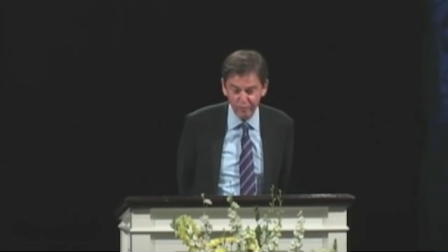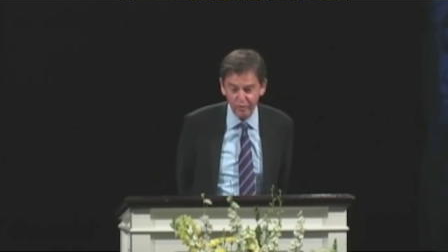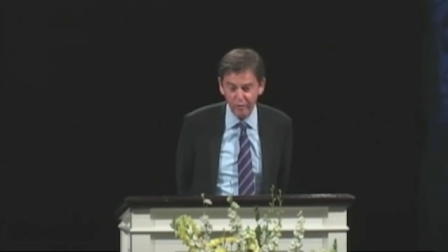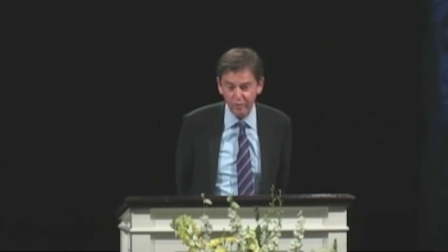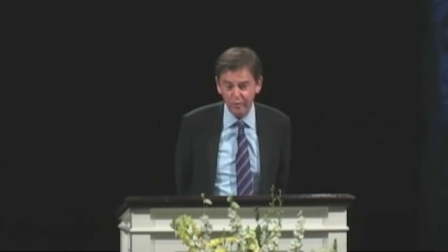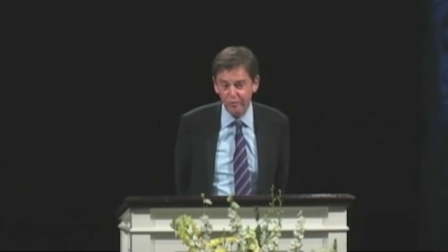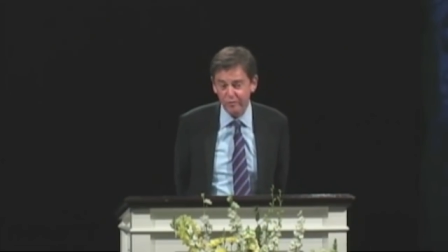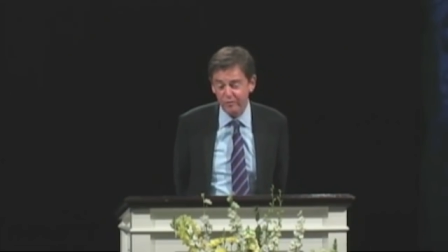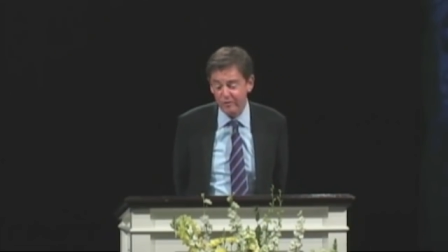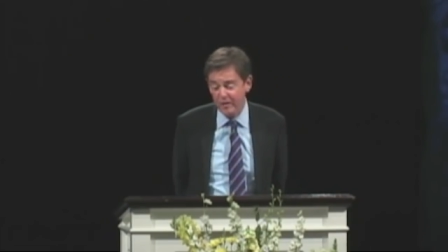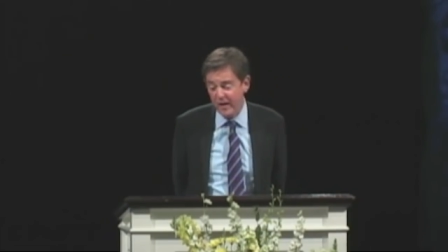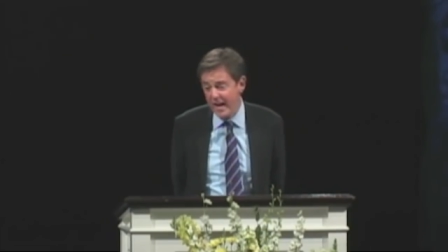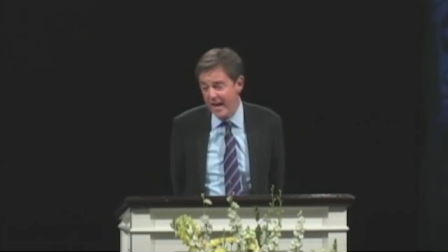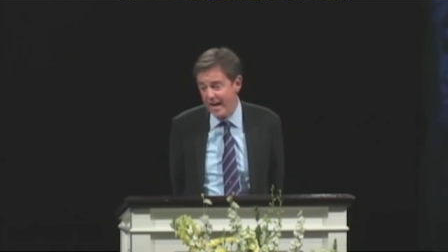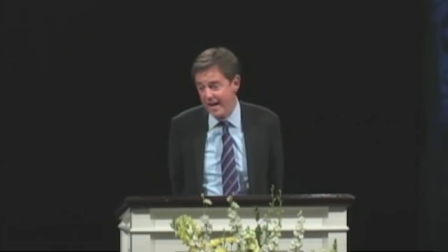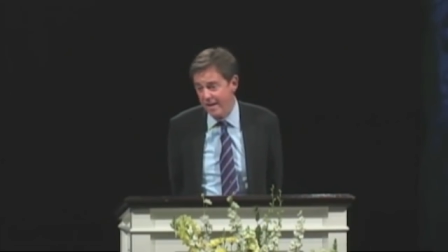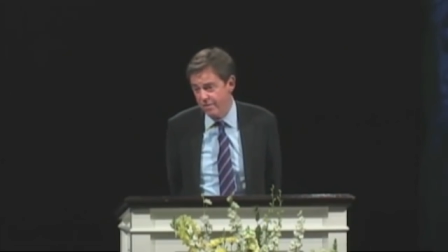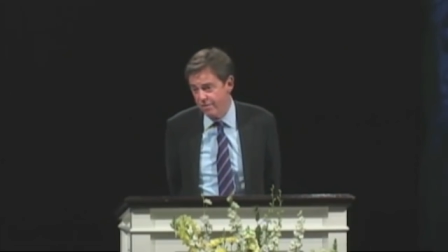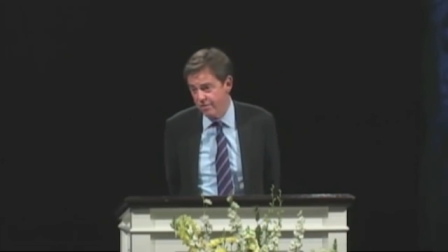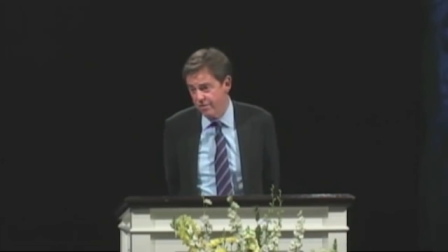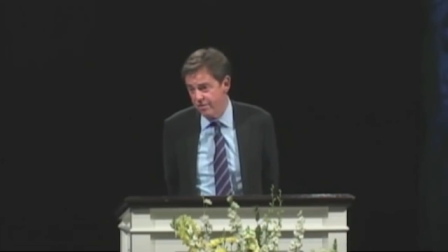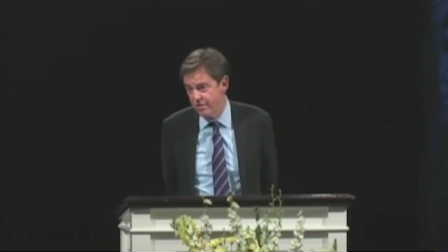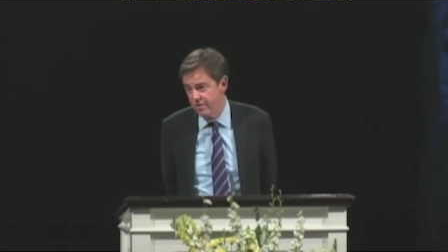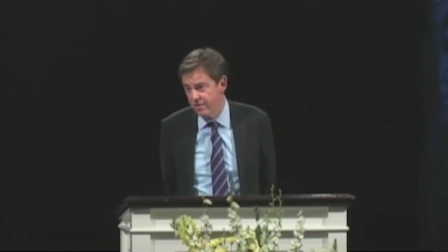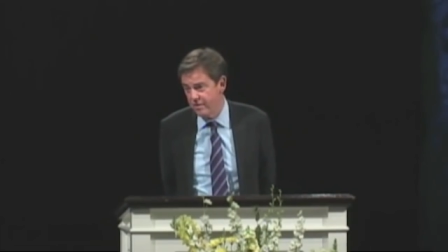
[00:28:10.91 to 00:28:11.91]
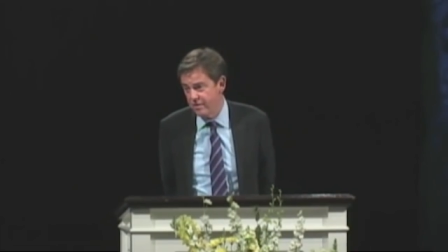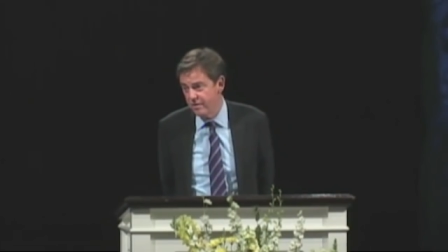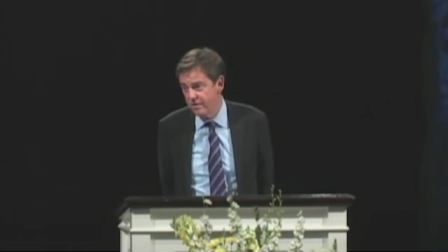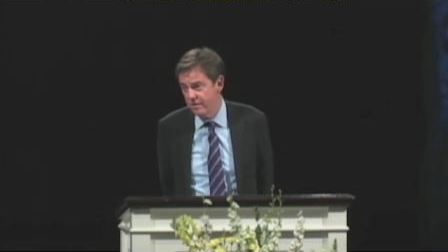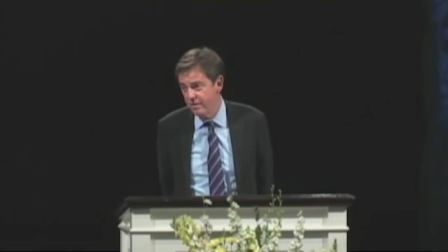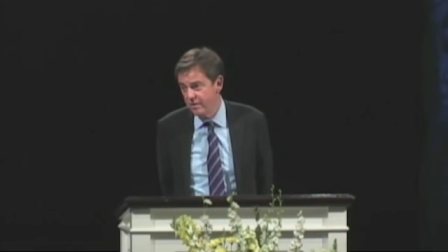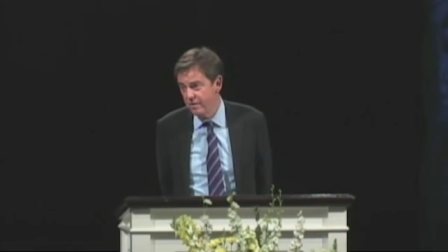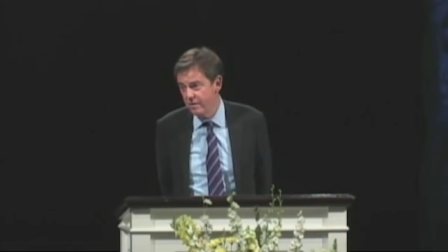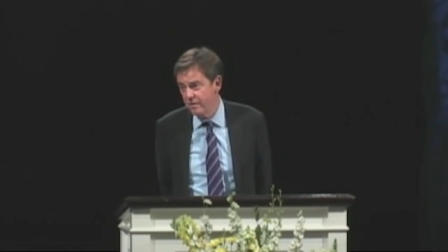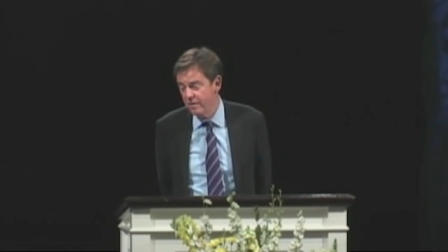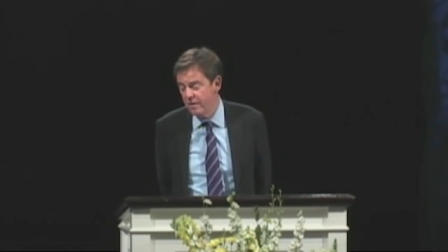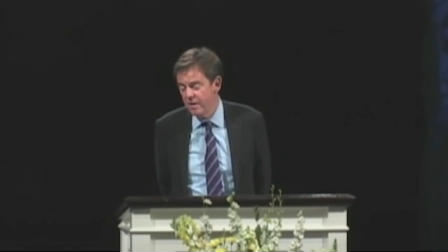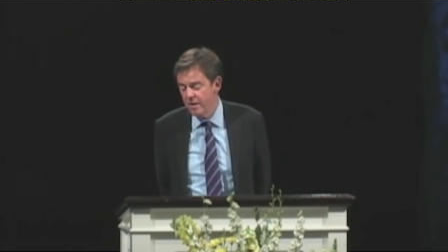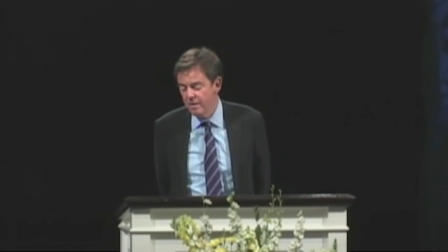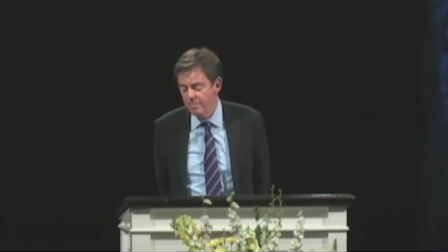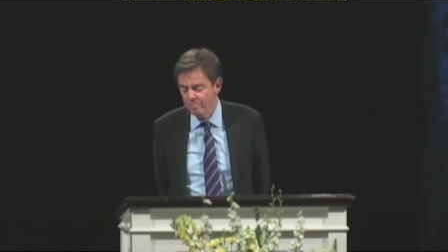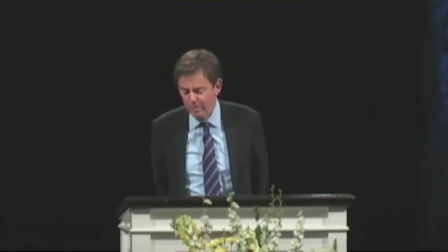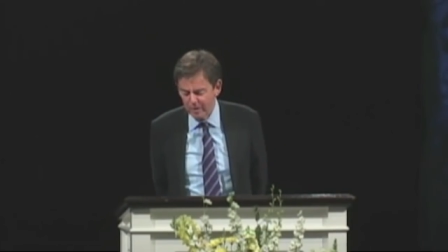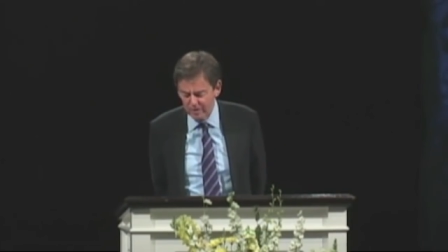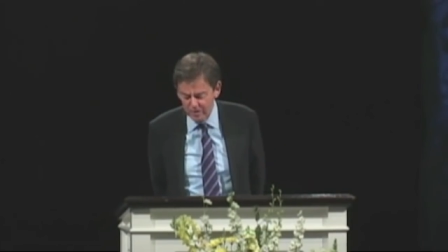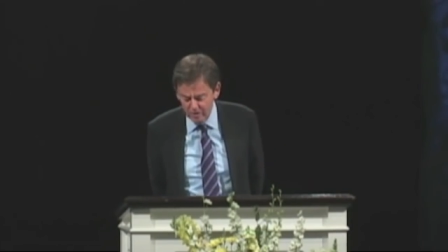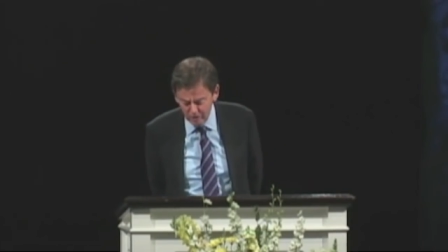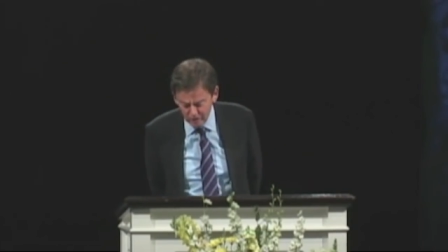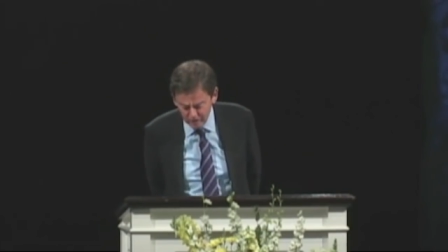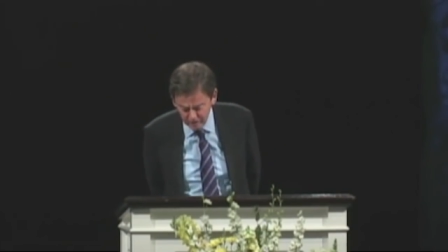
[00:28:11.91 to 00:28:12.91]
for faith,
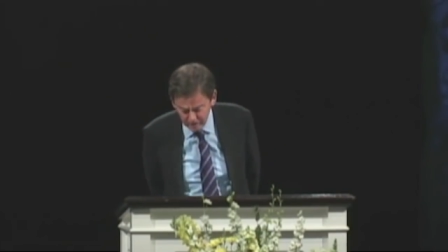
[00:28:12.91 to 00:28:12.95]
but to